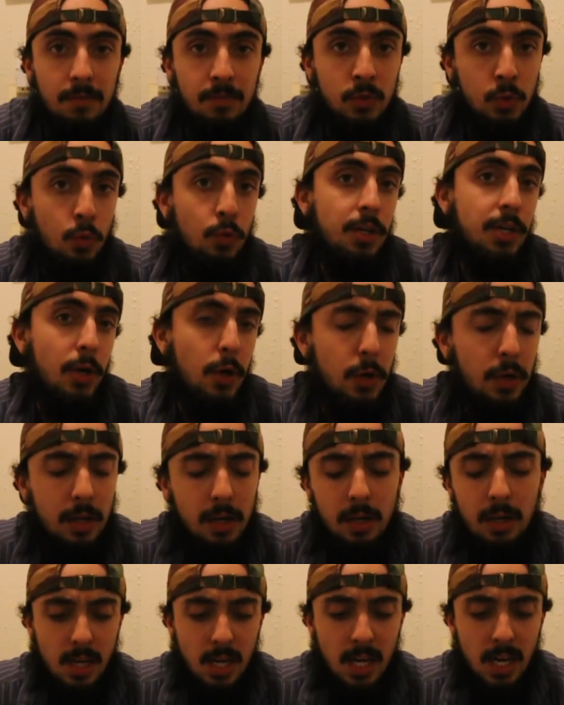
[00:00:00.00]
of
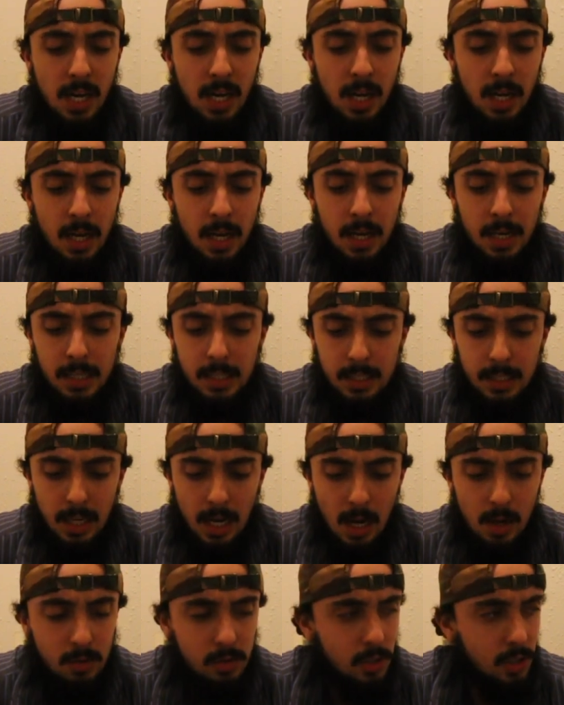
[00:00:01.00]
Toyota. And
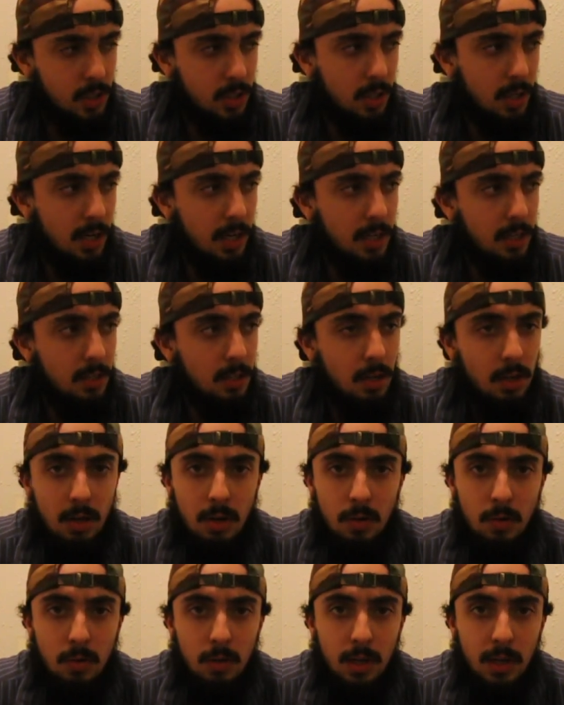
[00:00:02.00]
I was just like, yo,
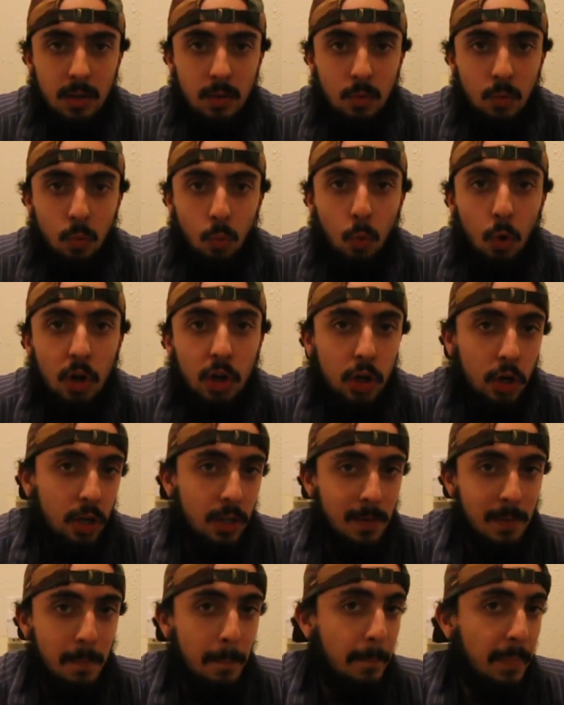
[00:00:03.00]
like, what could
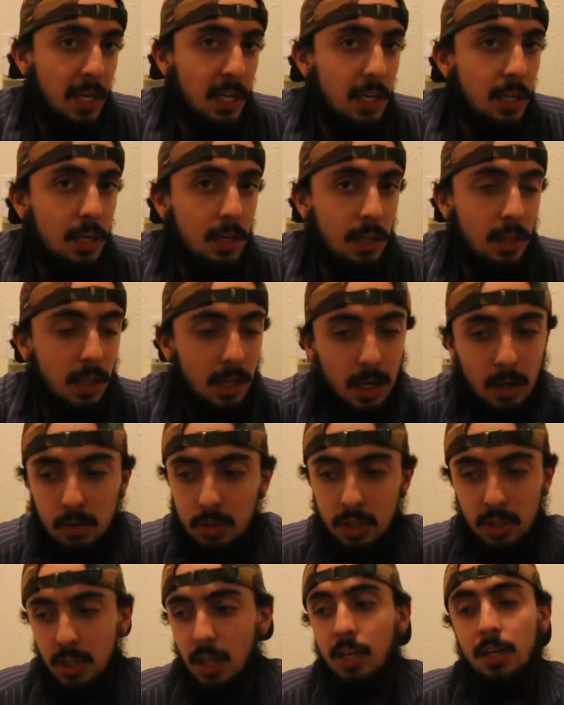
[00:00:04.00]
it be? I
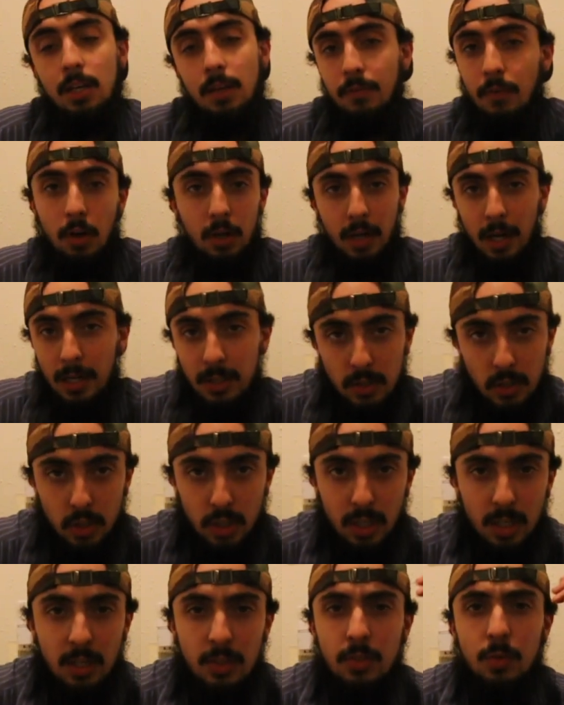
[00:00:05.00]
was just thinking of all kinds of
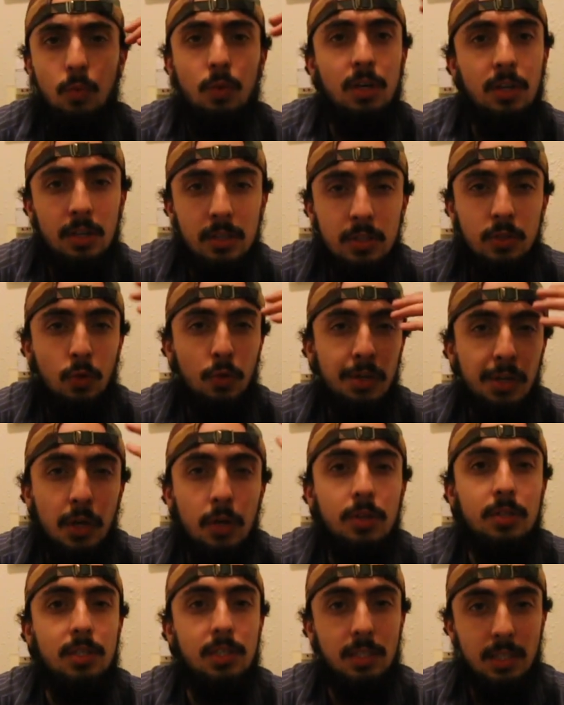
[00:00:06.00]
shit. I was like, what could
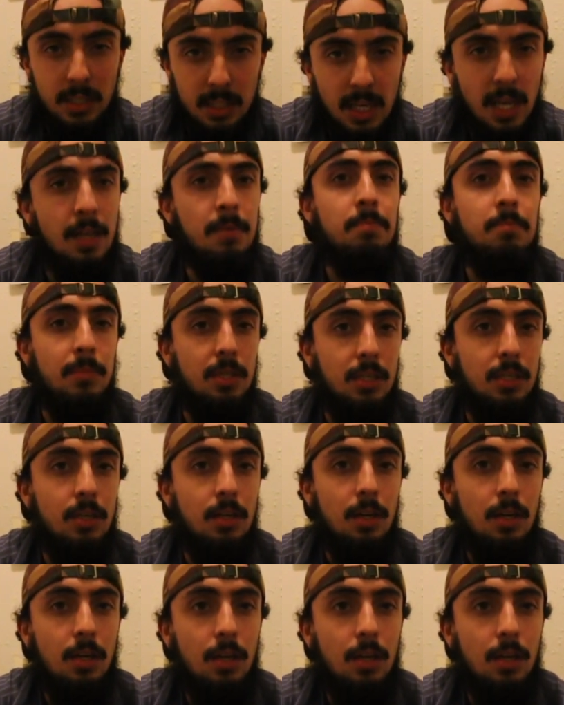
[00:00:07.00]
Toyota send me?